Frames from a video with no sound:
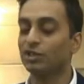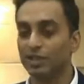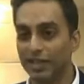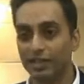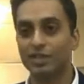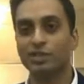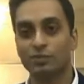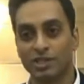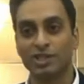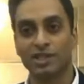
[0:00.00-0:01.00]
to England's
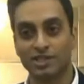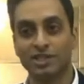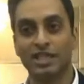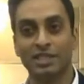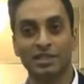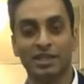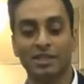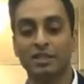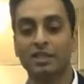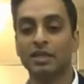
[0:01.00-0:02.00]
residence in
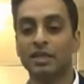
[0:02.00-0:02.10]
London.